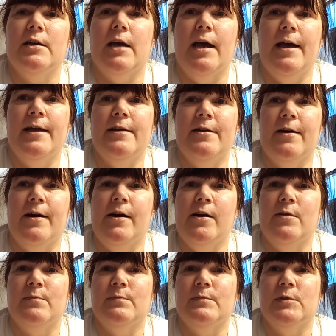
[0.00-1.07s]

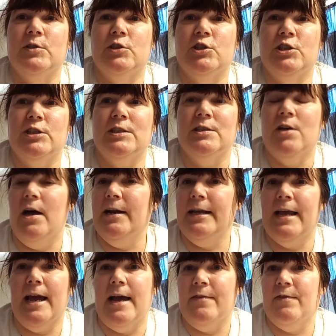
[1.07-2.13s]
And she's not a
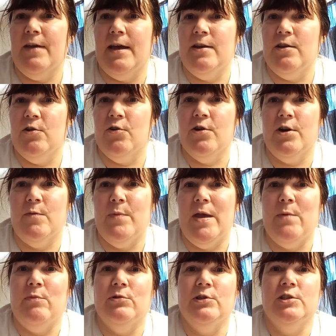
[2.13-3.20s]
cat that you're going to be
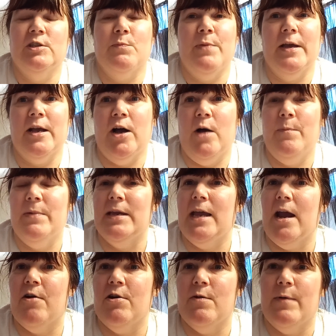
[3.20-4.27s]
able just to pick up and
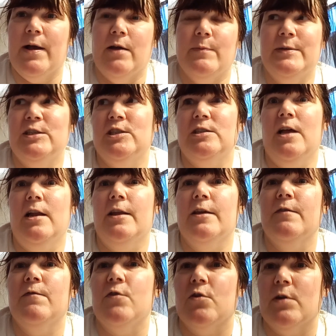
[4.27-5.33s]
carry around. I mean, she's not
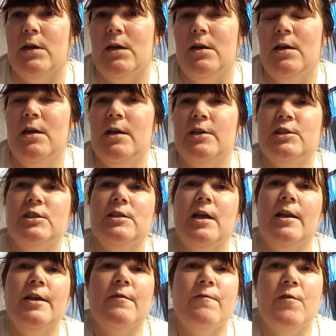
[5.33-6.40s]
like Fury. She's
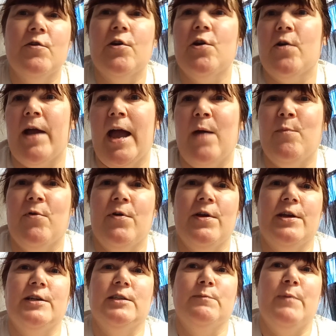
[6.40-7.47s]
not like Fury or Aber. You
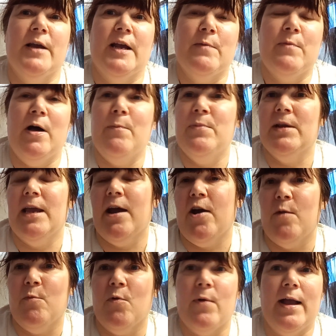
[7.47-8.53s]
can just pick them up and
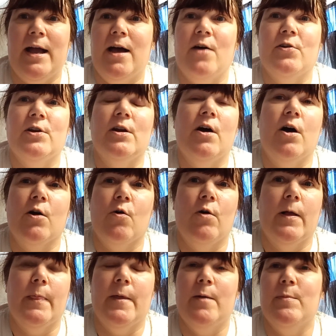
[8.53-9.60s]
carry them around and hug
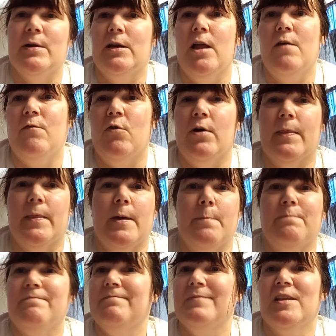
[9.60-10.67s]
on them and love on
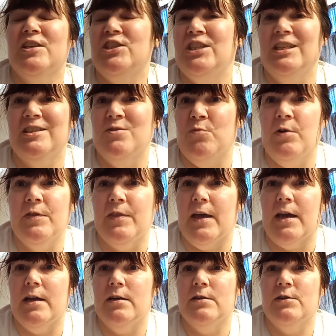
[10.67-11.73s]
them. She doesn't want
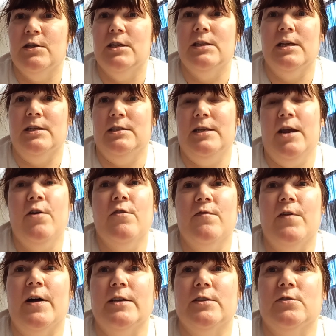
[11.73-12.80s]
that. It
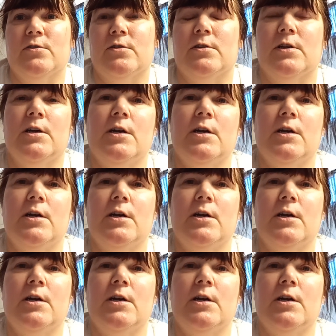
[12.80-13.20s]
terrifies her.